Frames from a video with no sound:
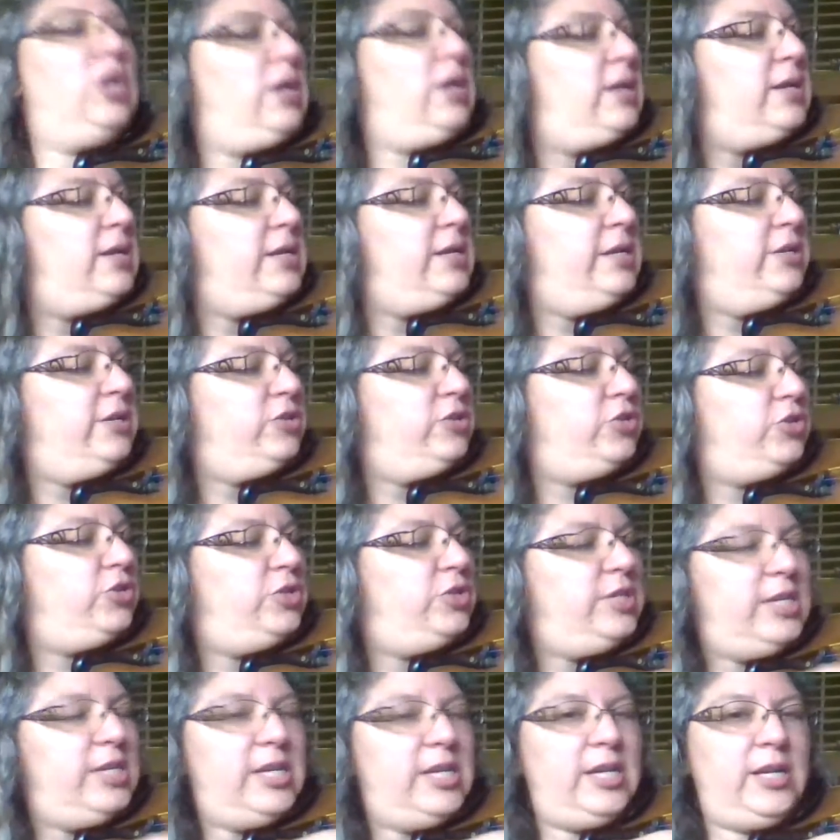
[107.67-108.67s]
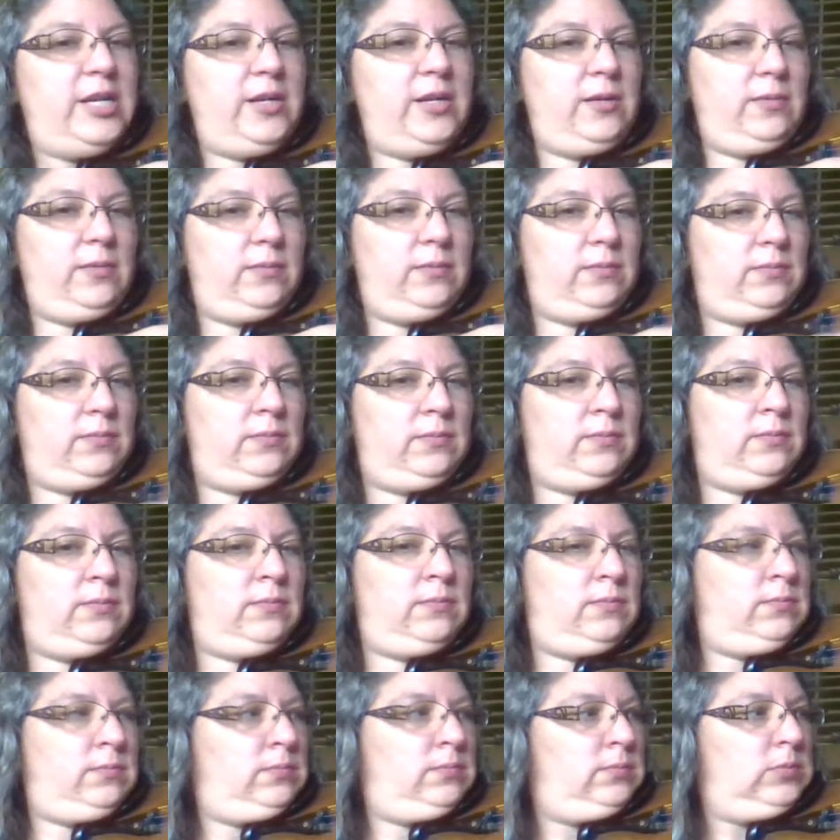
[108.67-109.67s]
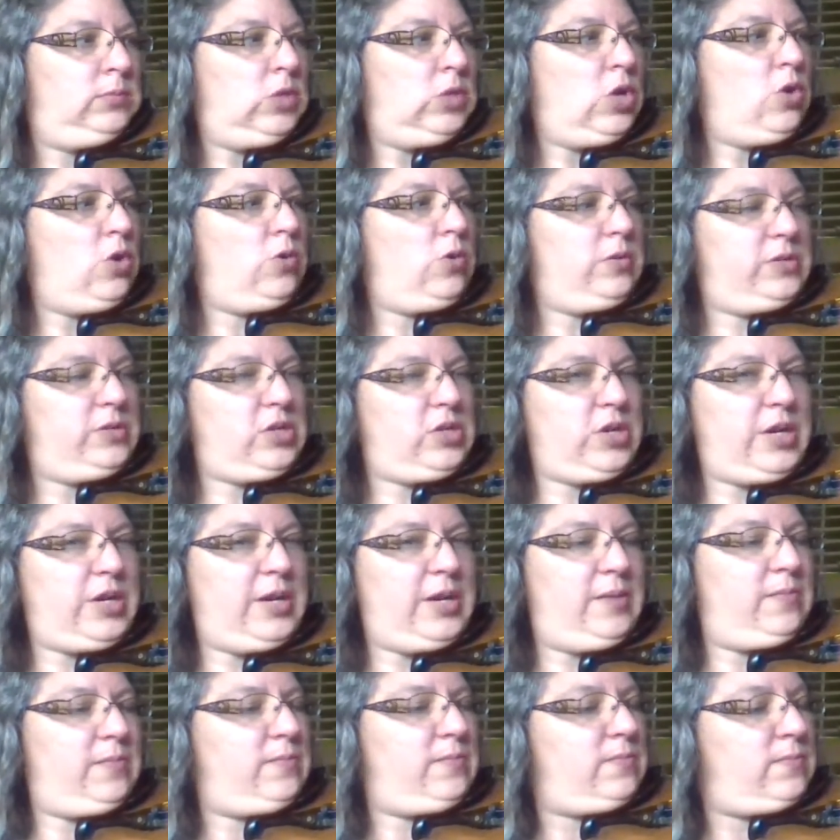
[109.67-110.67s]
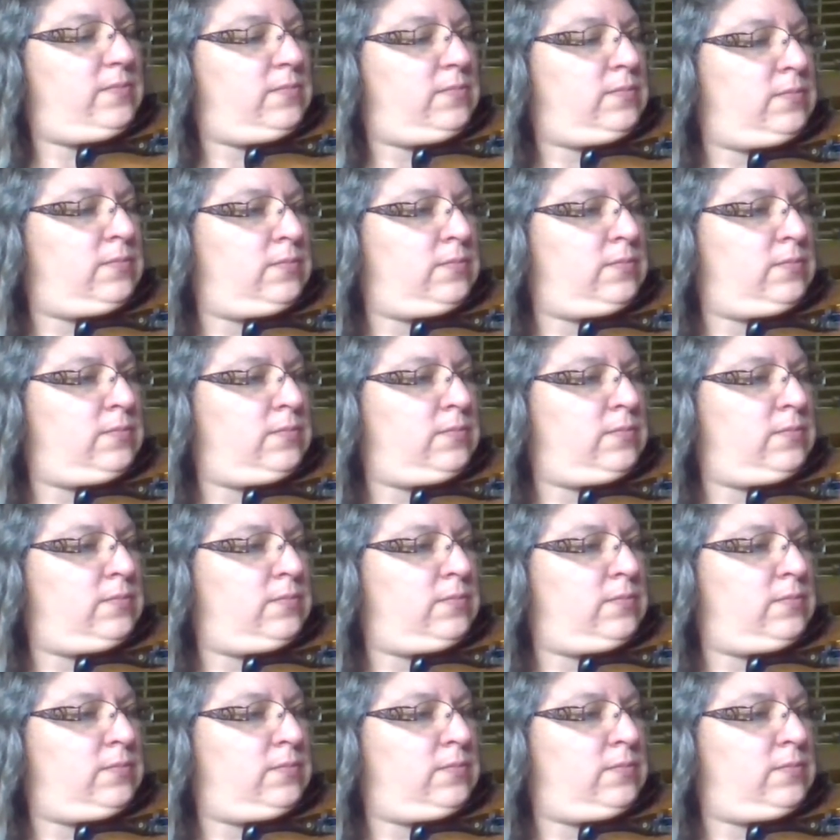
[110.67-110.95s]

And here's your D. Oh, sorry. The